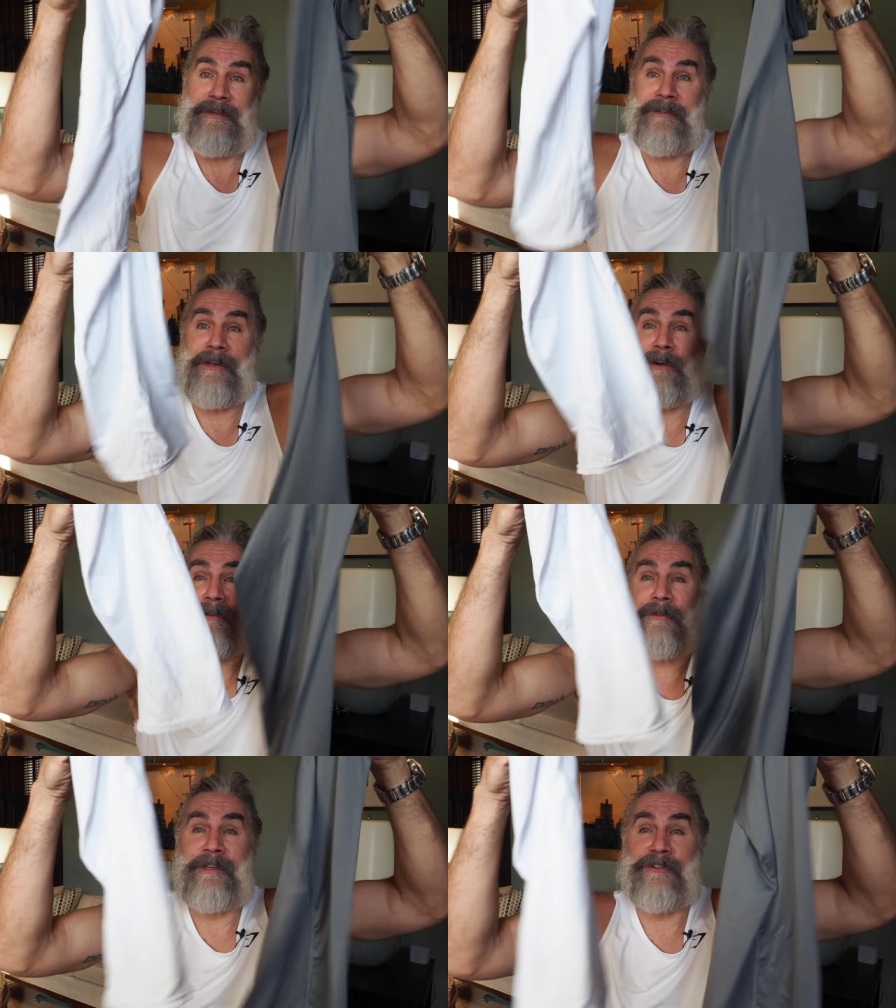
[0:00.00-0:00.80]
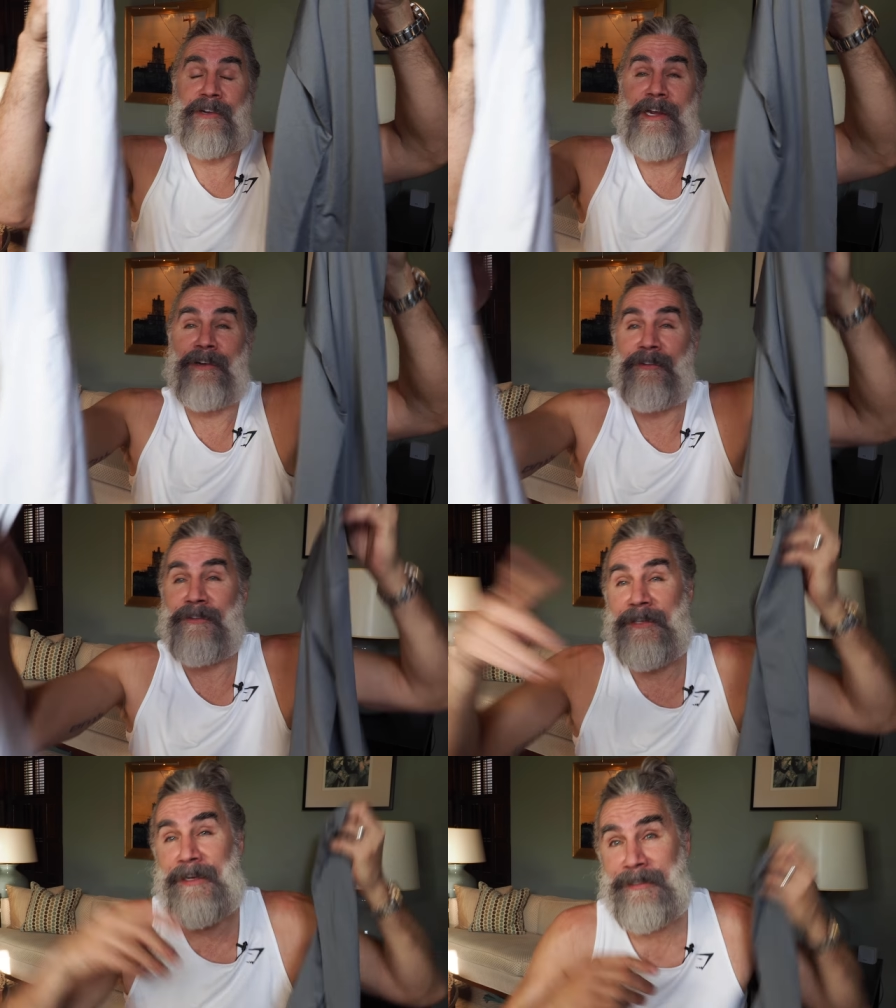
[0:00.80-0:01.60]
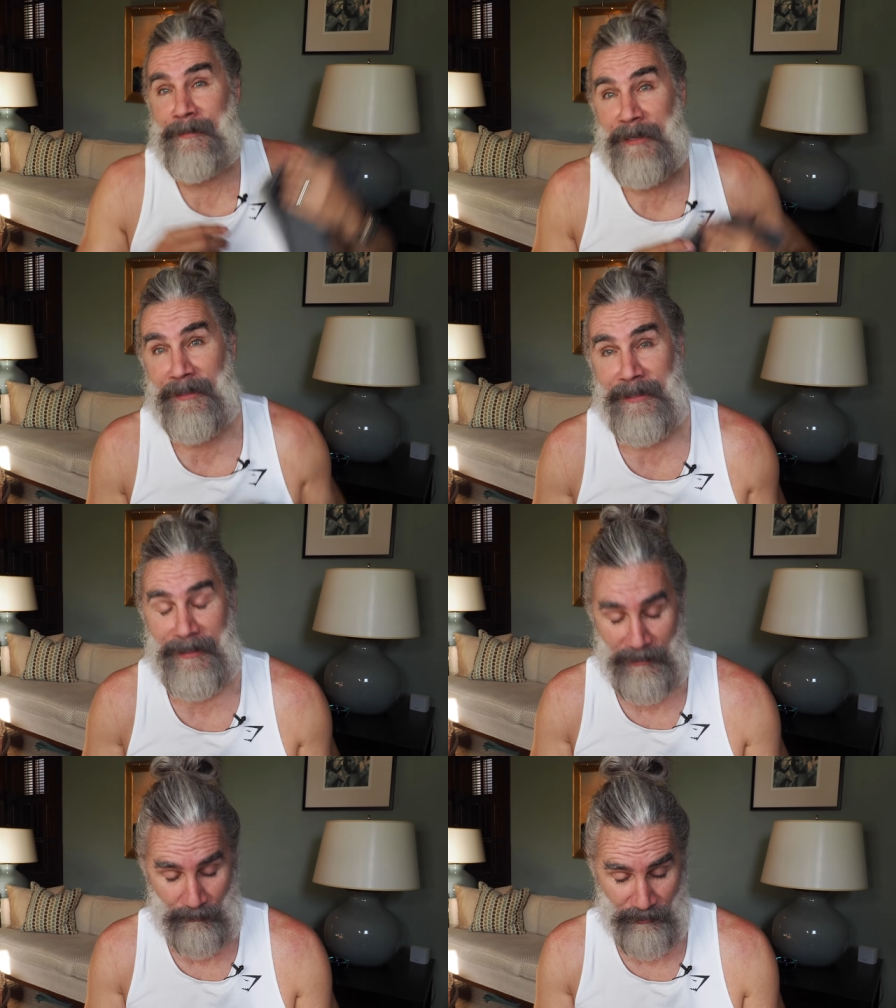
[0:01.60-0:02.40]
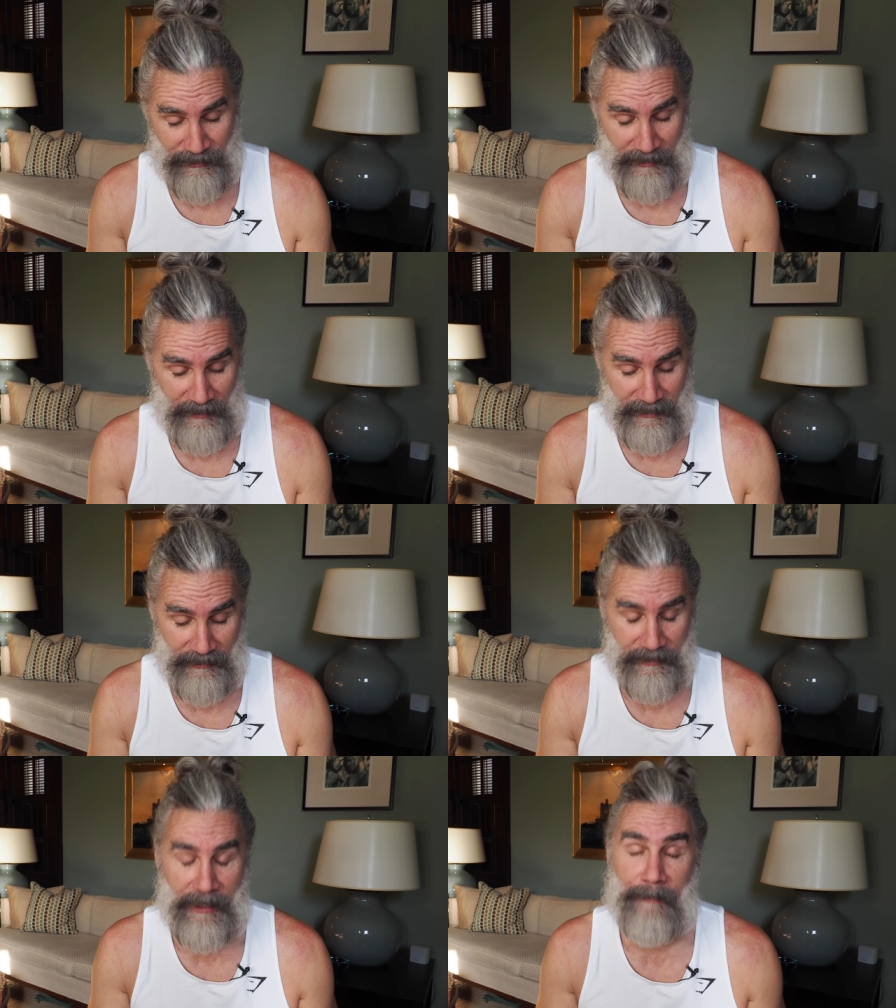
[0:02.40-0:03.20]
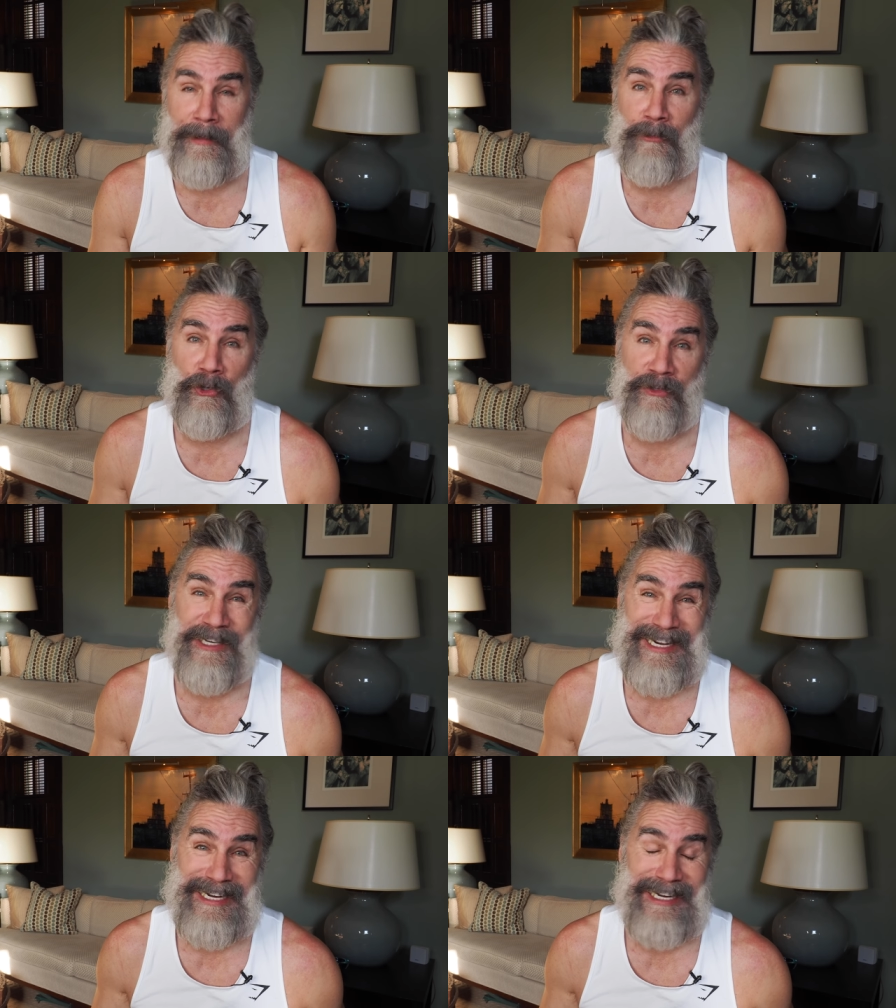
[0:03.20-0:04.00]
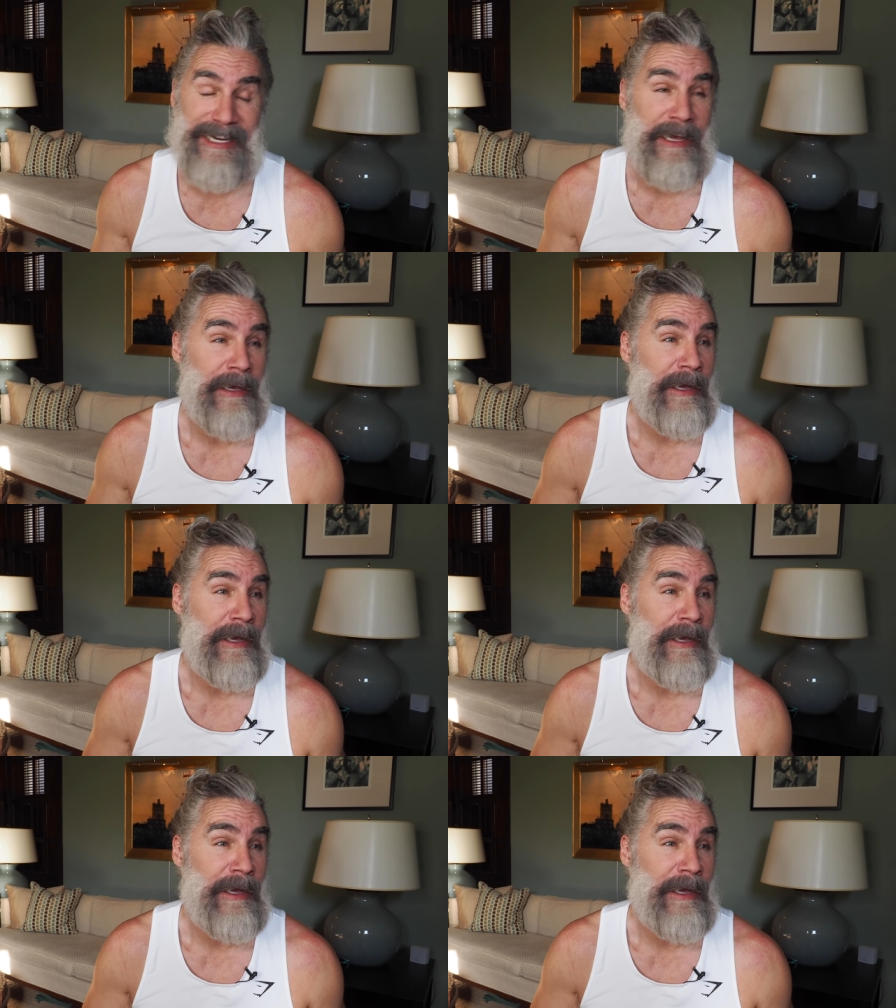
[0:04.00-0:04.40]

So these are gaiters. Typically you will see these, people who ski,